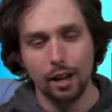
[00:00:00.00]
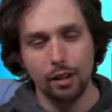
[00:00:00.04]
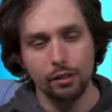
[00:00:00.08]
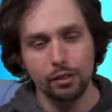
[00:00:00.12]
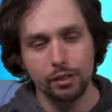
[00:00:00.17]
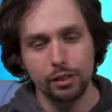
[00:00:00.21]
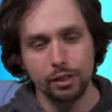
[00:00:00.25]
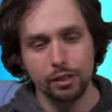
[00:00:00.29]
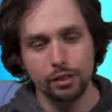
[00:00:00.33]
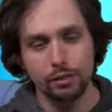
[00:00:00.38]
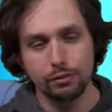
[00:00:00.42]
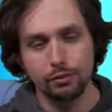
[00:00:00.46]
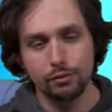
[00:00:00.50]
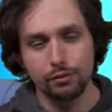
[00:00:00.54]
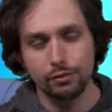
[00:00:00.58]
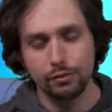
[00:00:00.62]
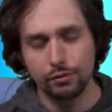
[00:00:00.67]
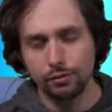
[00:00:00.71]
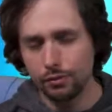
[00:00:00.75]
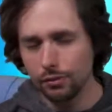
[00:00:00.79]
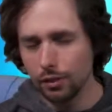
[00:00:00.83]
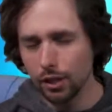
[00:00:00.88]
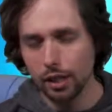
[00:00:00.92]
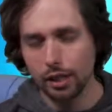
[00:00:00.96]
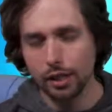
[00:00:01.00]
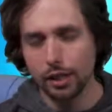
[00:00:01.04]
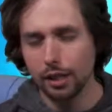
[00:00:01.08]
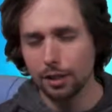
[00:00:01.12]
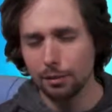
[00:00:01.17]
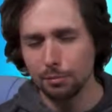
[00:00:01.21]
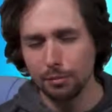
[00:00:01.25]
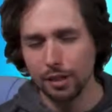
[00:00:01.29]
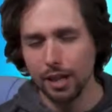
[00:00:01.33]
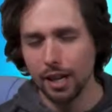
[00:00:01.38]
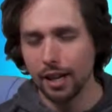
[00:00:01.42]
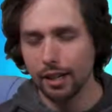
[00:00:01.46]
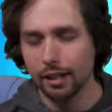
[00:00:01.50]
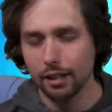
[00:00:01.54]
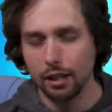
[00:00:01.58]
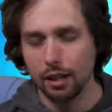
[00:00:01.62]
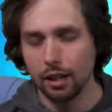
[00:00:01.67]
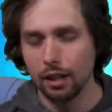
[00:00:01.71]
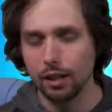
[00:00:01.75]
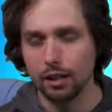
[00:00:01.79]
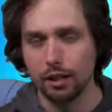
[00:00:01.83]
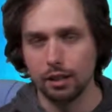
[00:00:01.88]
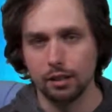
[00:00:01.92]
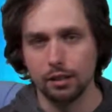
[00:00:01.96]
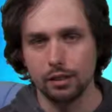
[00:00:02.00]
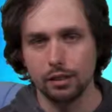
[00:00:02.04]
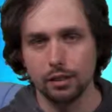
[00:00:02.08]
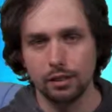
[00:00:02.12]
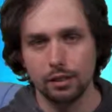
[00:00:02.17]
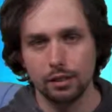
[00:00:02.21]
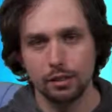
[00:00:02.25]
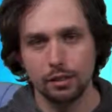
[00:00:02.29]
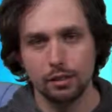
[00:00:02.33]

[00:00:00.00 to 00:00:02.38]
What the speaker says: How do you fuck up that hard?